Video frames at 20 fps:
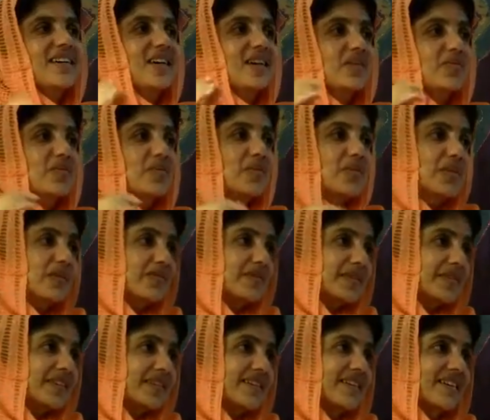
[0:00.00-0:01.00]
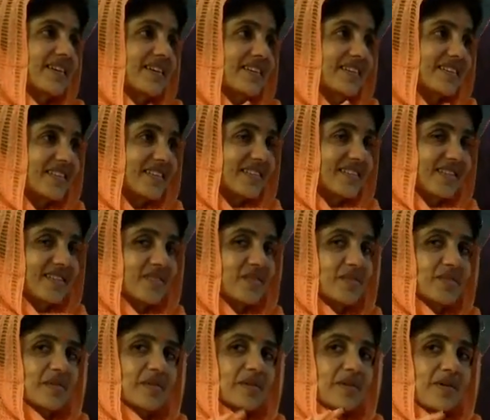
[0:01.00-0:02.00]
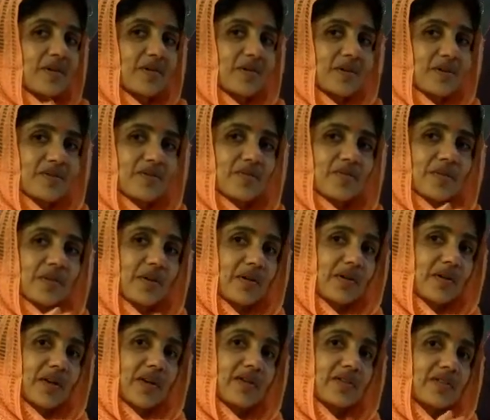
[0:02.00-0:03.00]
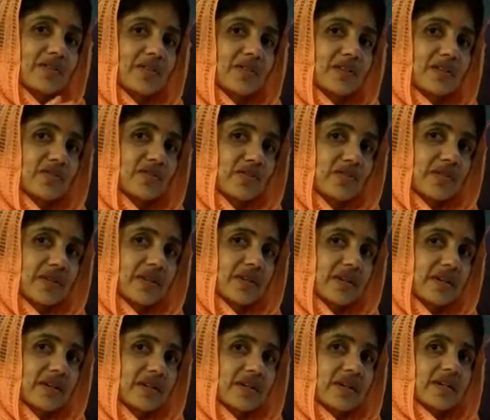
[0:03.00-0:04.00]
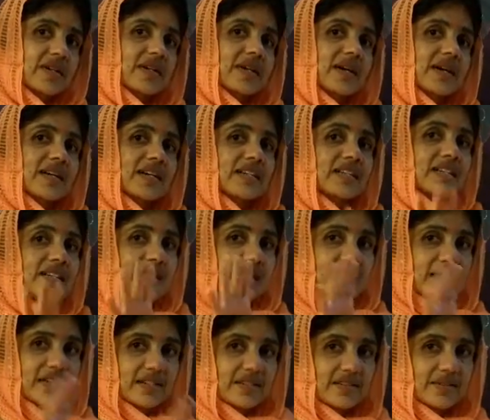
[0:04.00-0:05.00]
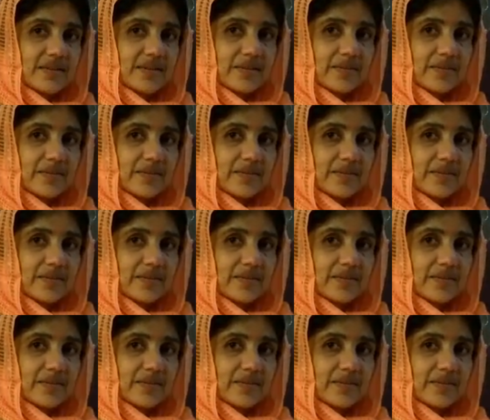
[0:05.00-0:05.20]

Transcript: and Purnamadaha, another Shanti mantra also belonging to the Yajurveda at the end.